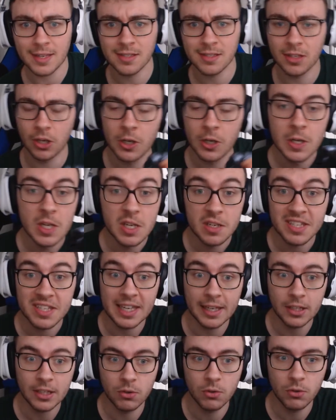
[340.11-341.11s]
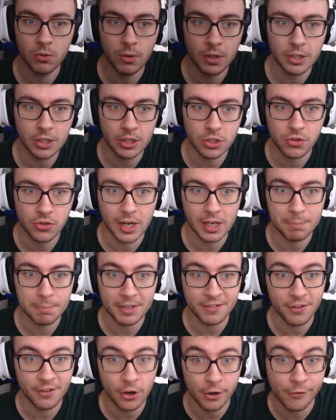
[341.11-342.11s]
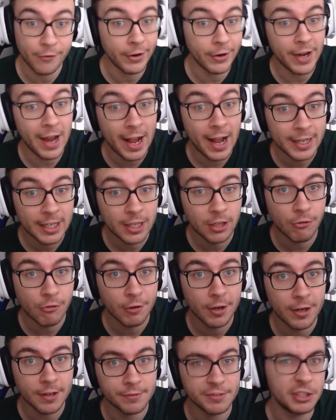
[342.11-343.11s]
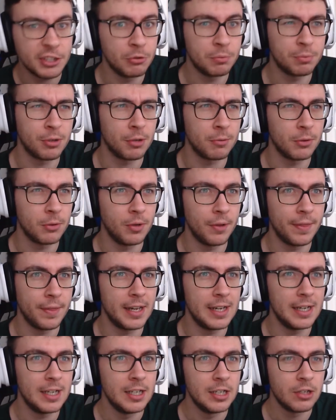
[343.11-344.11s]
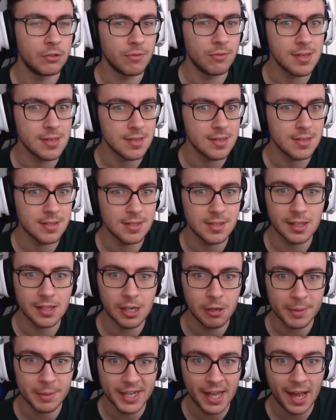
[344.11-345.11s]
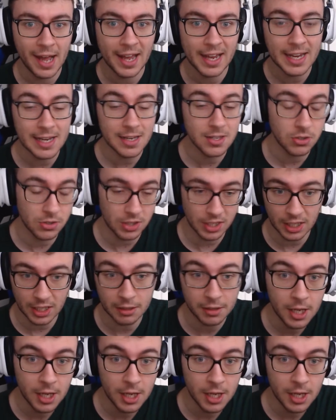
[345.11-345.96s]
So say you want to try and be very, very accurate, you would probably want that resistance a little bit higher so you can